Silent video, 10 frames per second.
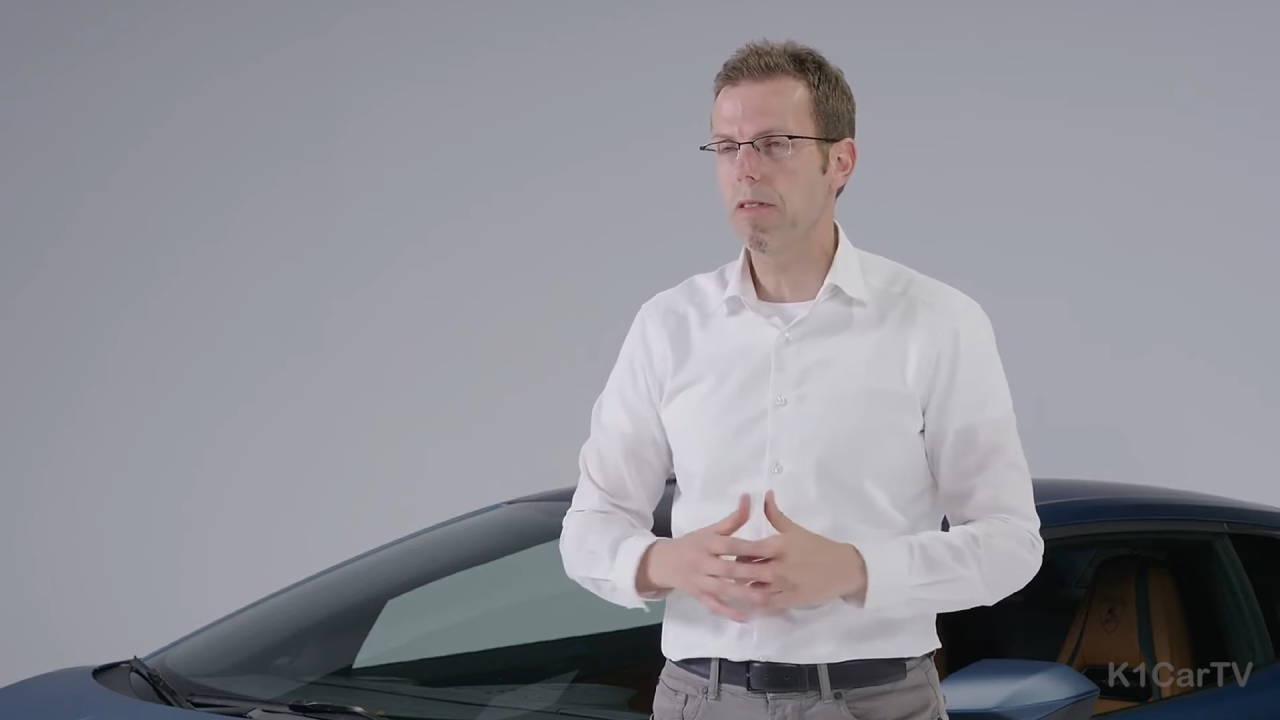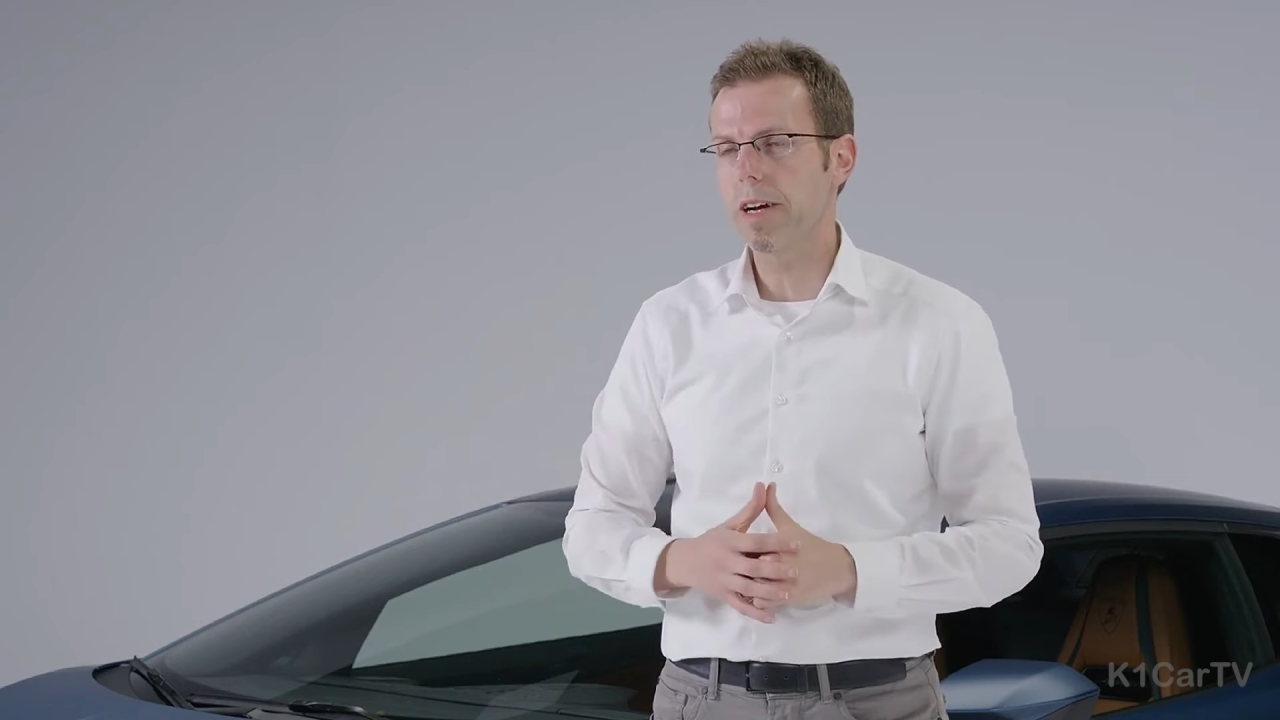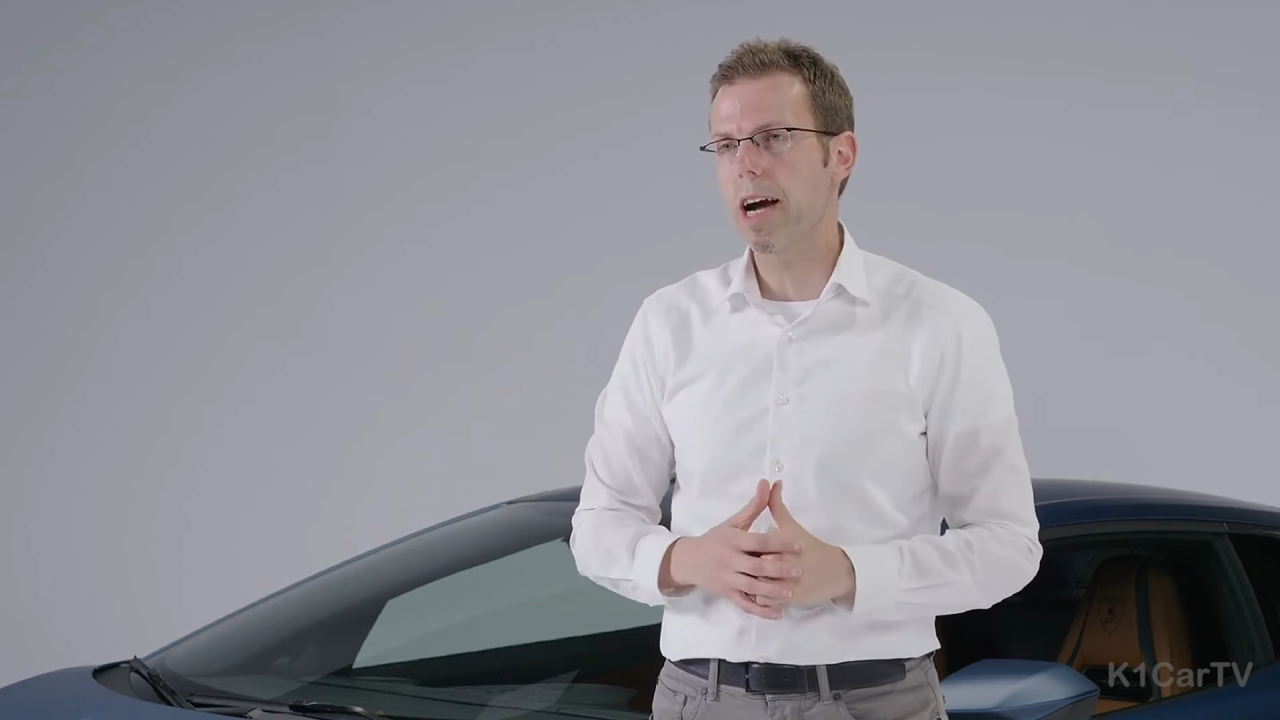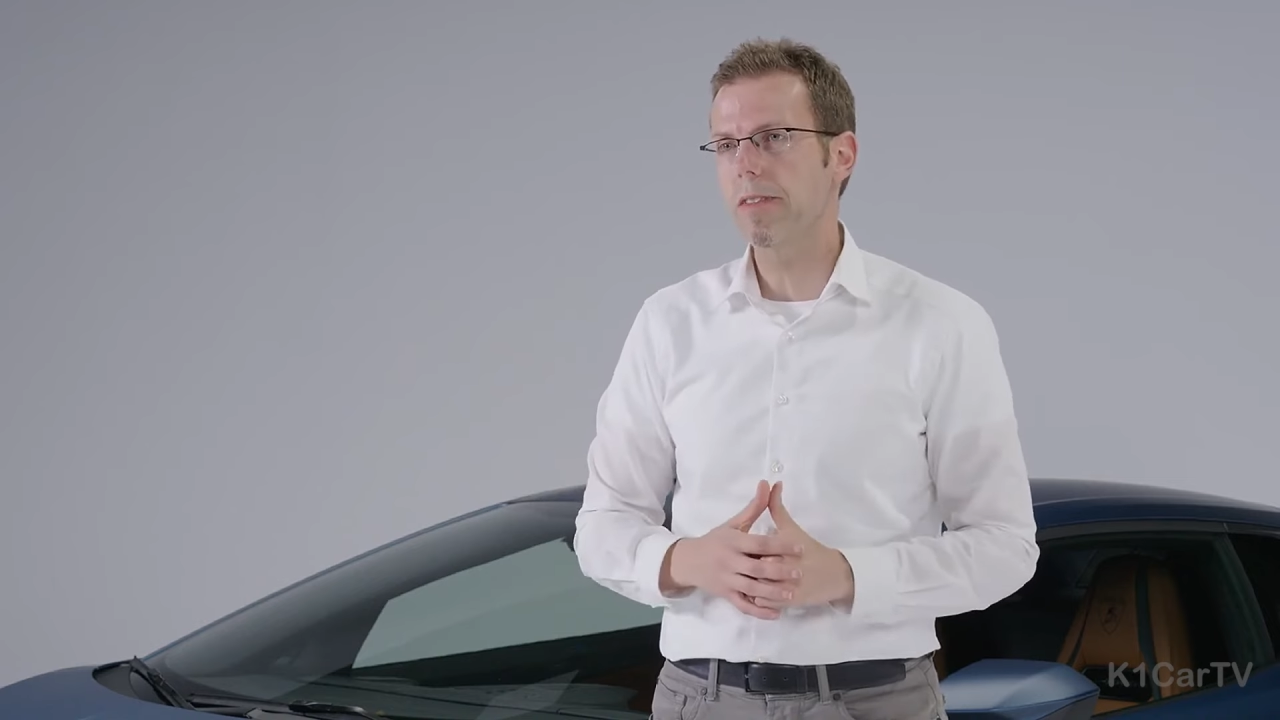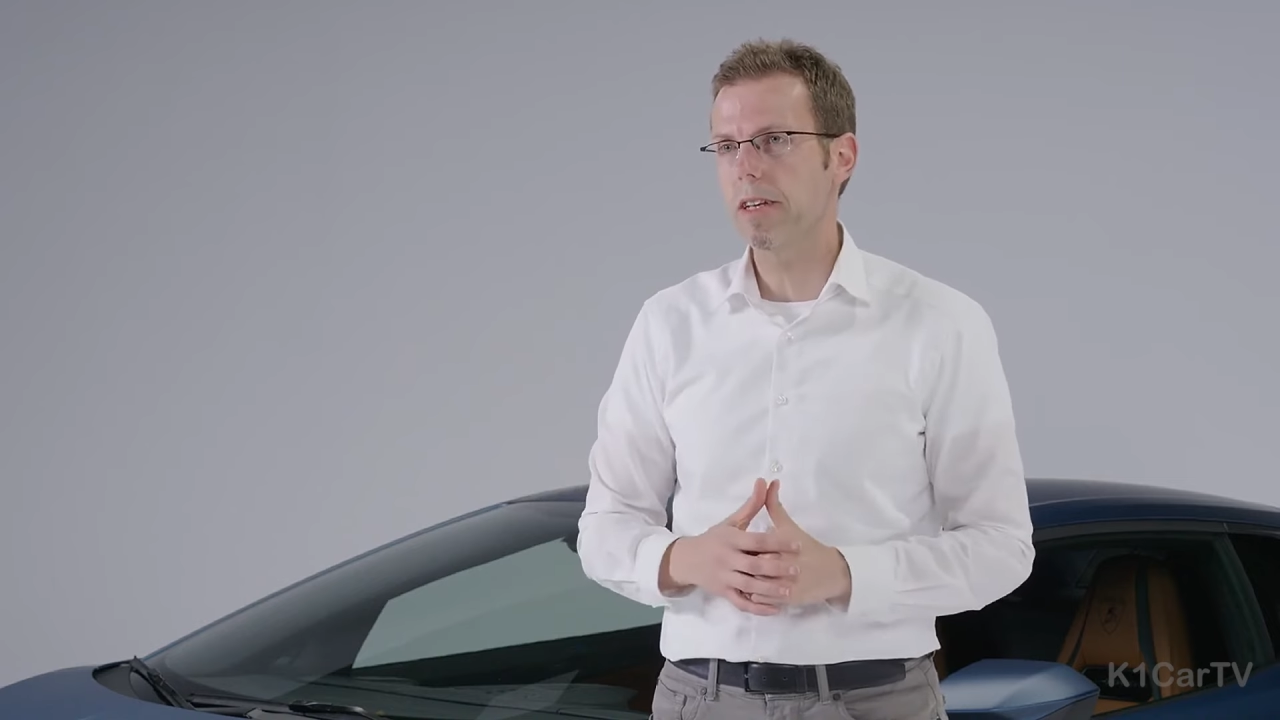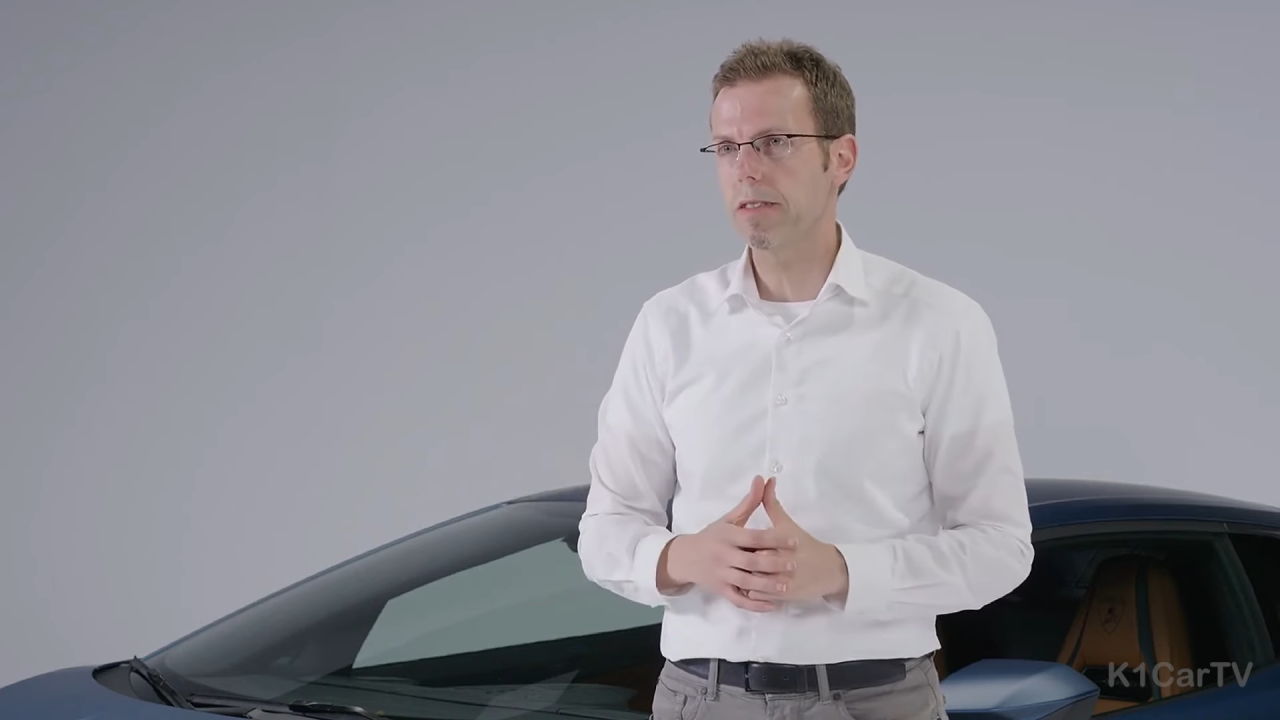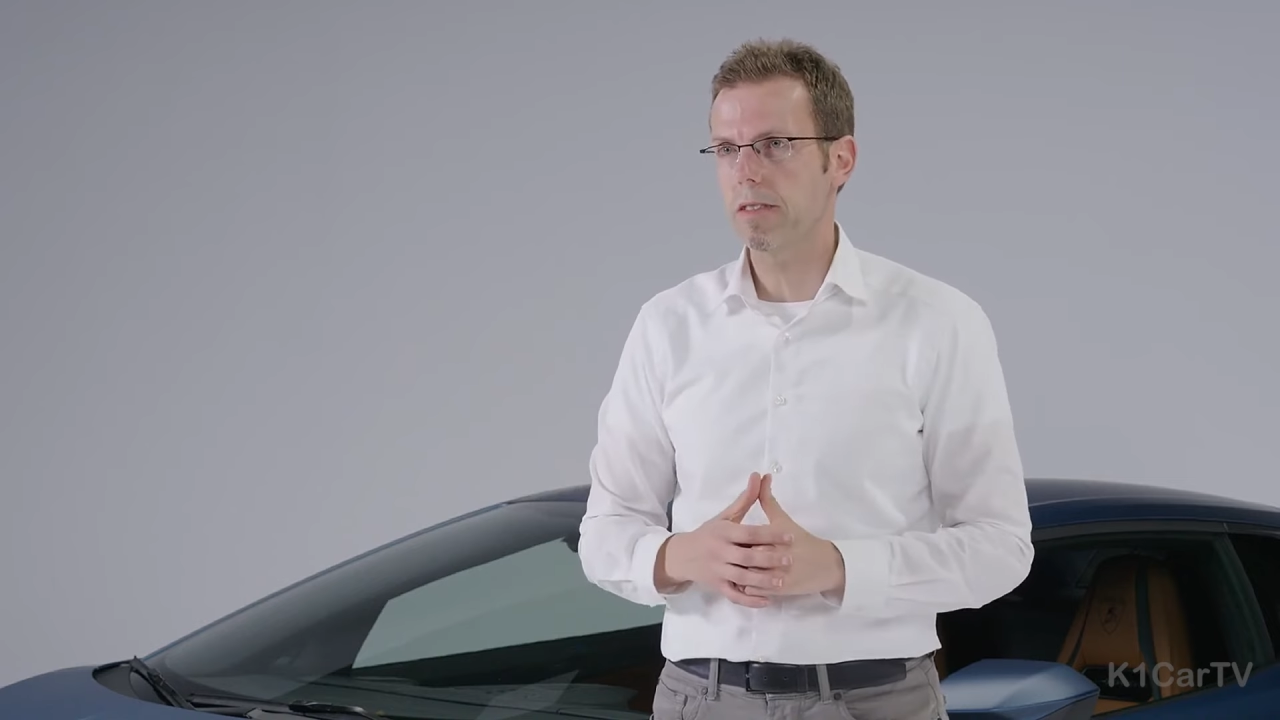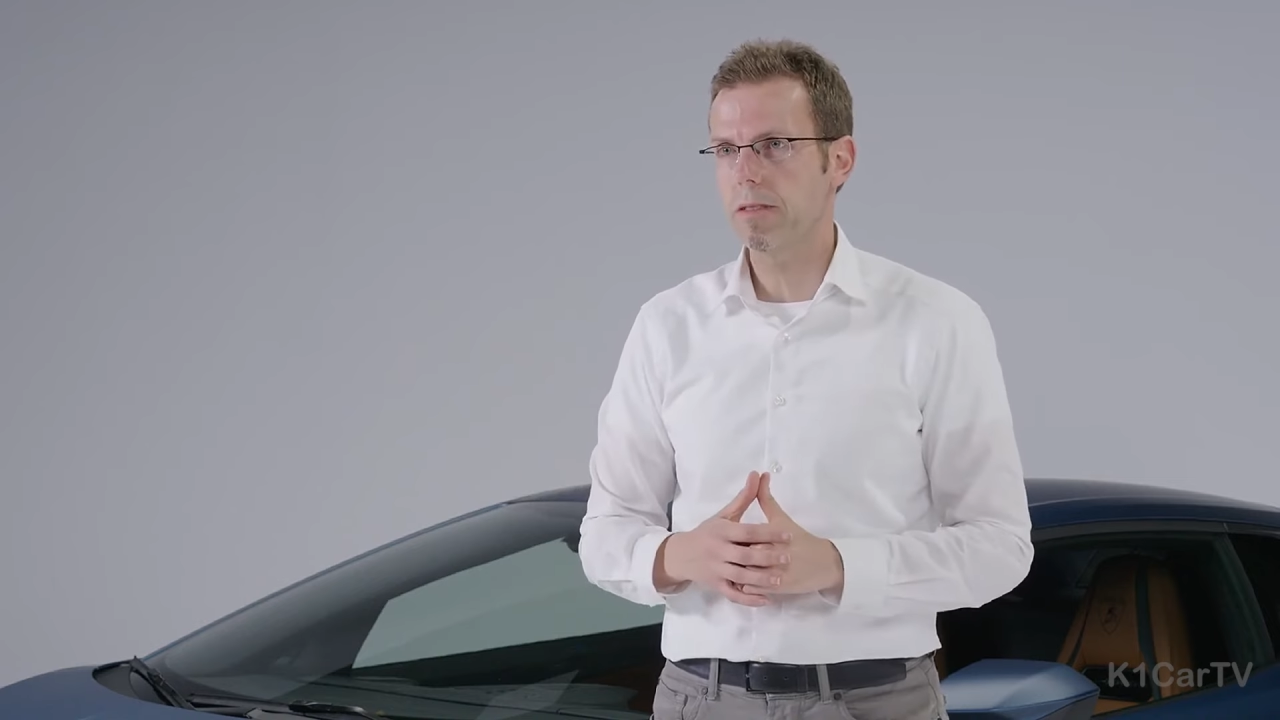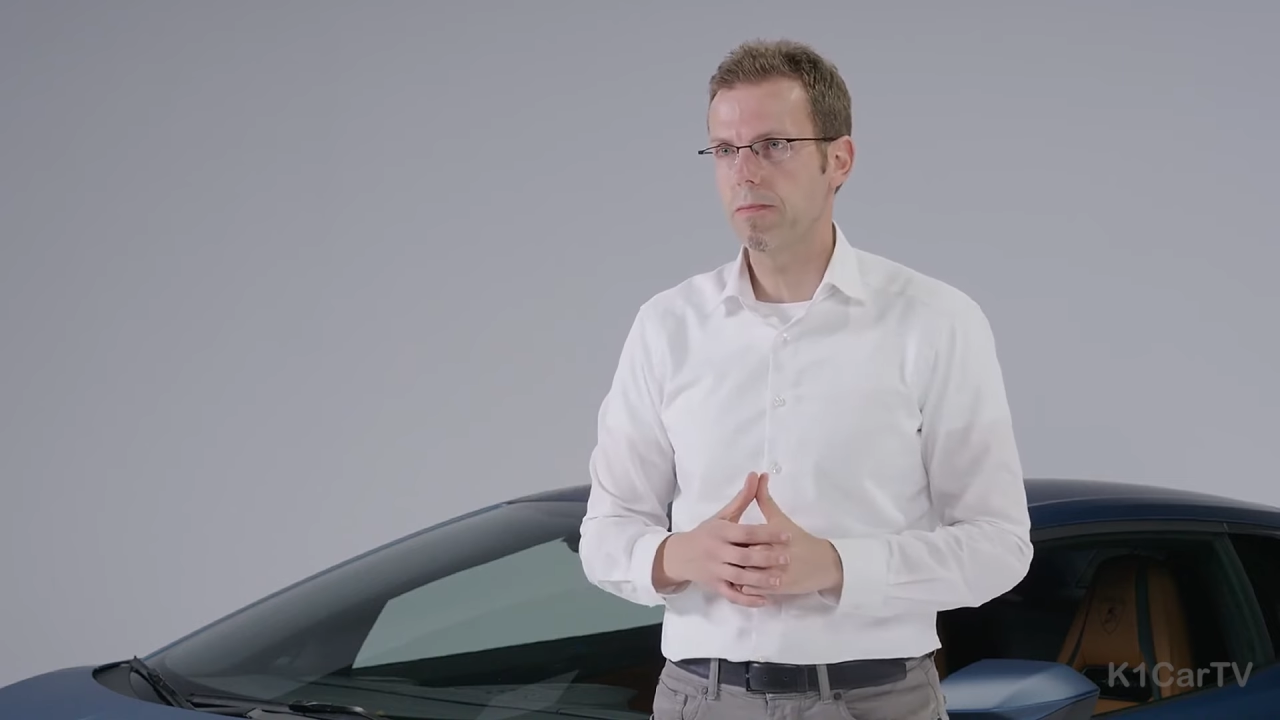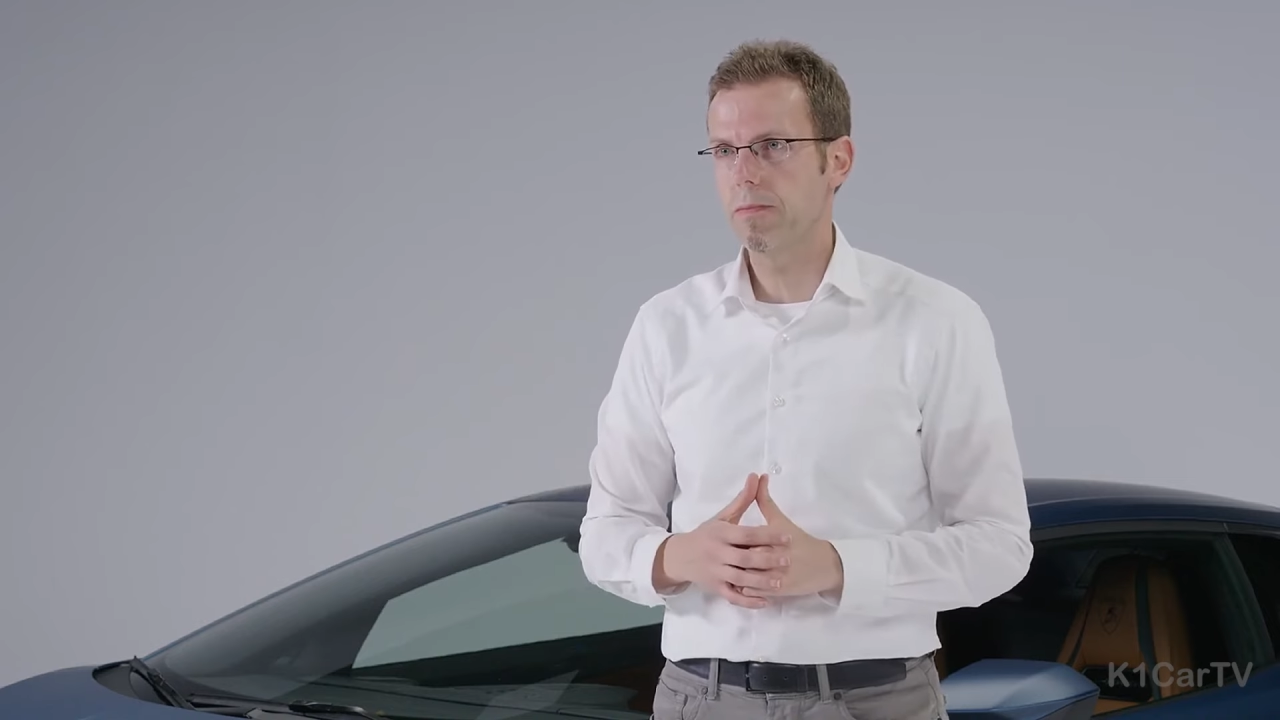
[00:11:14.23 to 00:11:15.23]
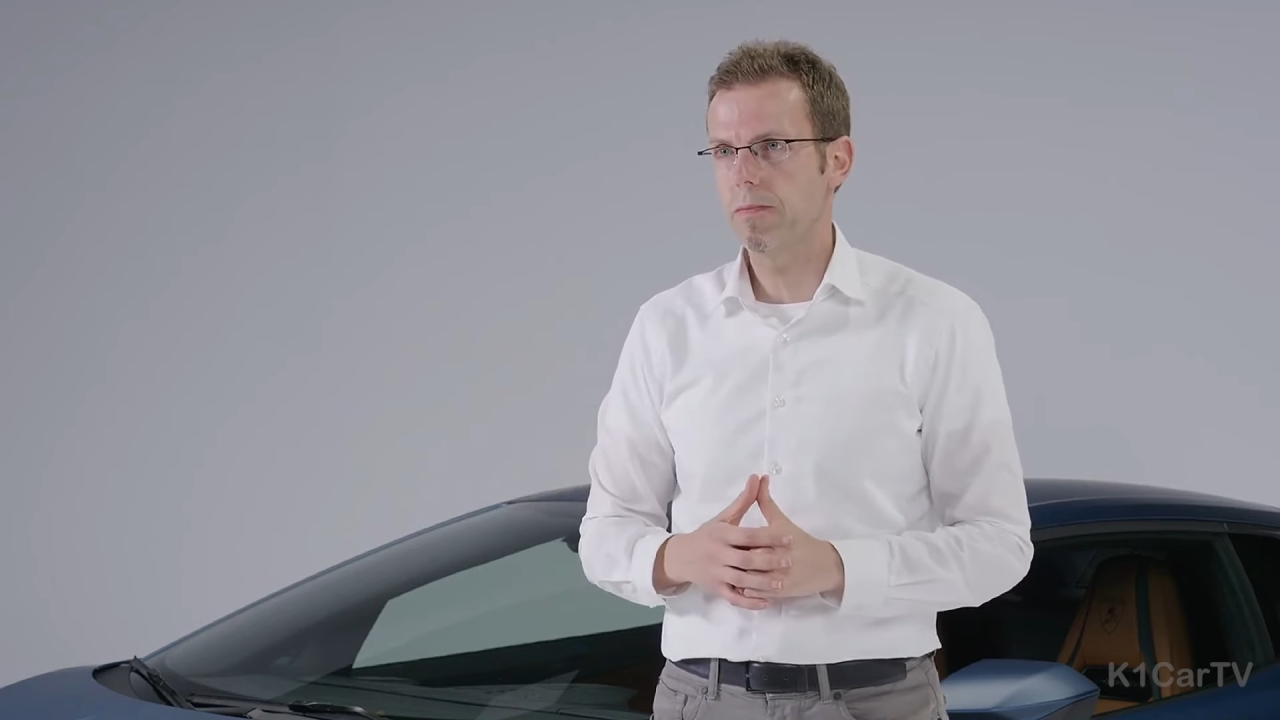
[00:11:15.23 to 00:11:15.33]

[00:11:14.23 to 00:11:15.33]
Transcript: the catalysts.